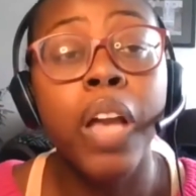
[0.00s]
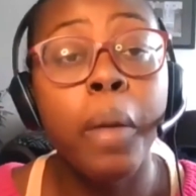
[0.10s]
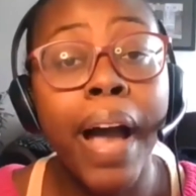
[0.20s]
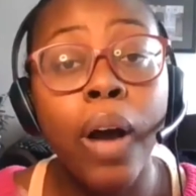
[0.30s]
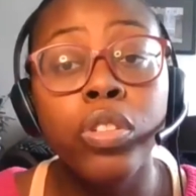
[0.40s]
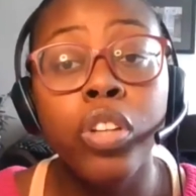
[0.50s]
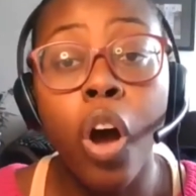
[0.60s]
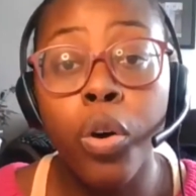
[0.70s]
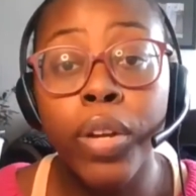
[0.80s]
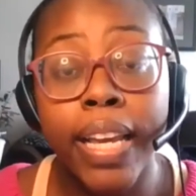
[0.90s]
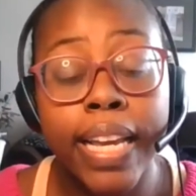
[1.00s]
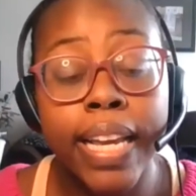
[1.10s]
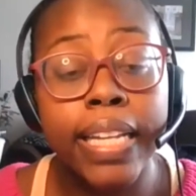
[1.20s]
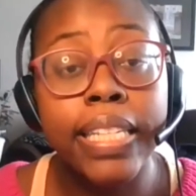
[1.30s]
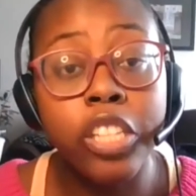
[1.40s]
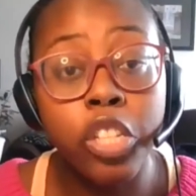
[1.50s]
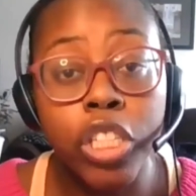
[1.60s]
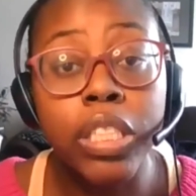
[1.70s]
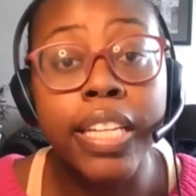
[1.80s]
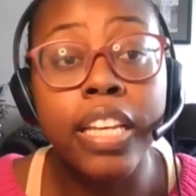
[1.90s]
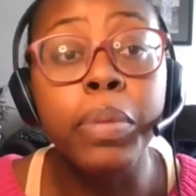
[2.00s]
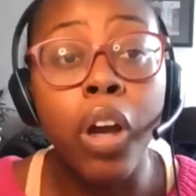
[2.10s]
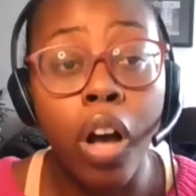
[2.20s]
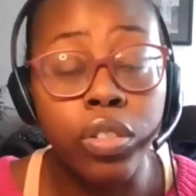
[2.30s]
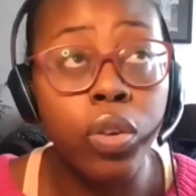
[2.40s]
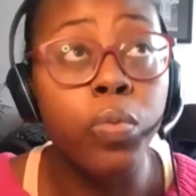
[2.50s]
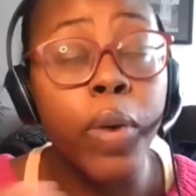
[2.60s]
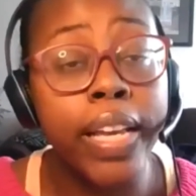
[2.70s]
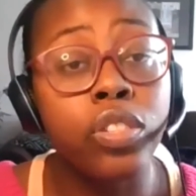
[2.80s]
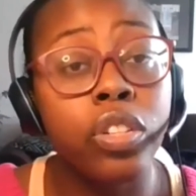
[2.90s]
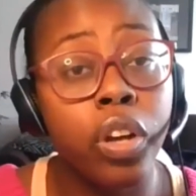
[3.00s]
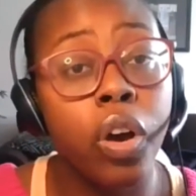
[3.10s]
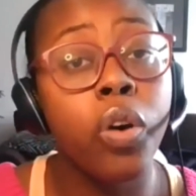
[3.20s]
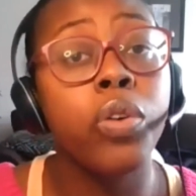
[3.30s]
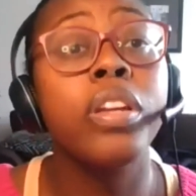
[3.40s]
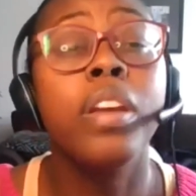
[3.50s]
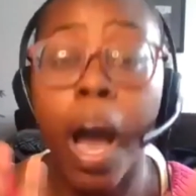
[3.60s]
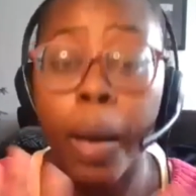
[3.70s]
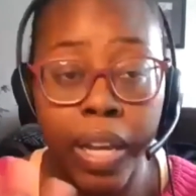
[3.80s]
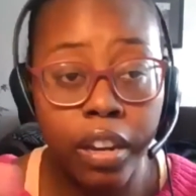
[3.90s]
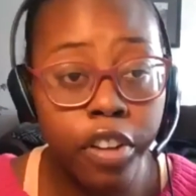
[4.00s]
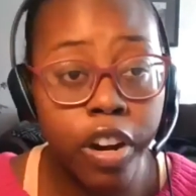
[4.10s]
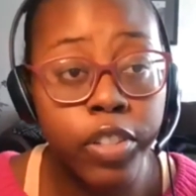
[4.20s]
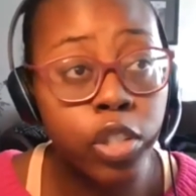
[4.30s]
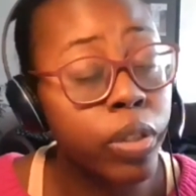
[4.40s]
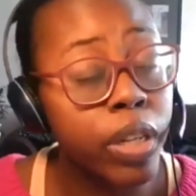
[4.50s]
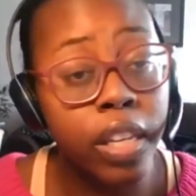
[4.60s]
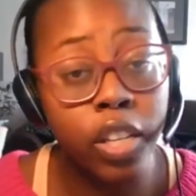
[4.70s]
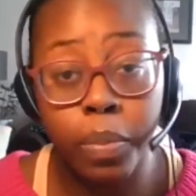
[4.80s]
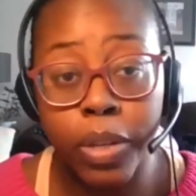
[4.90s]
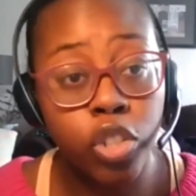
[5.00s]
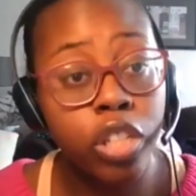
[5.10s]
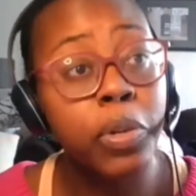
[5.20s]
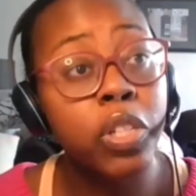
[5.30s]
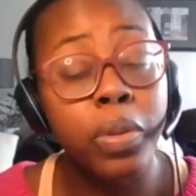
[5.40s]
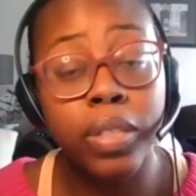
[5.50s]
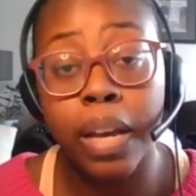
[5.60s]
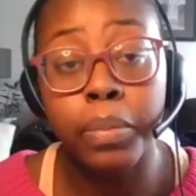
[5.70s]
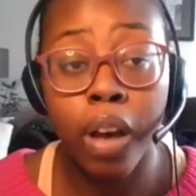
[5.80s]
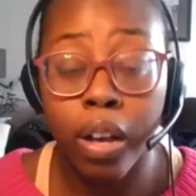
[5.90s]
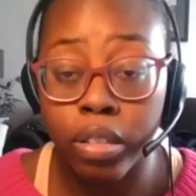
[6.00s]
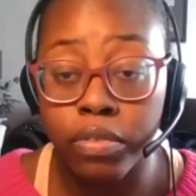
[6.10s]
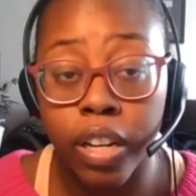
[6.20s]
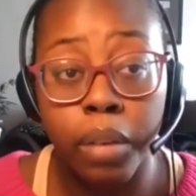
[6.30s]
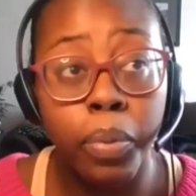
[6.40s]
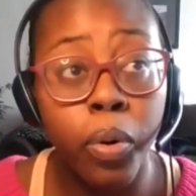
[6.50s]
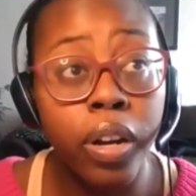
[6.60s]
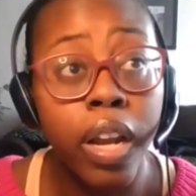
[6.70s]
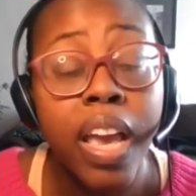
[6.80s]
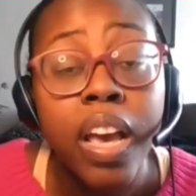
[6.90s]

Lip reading: about coding digitally, but also ways to code, not being in front of a screen, like you mentioned multiple times, also very important.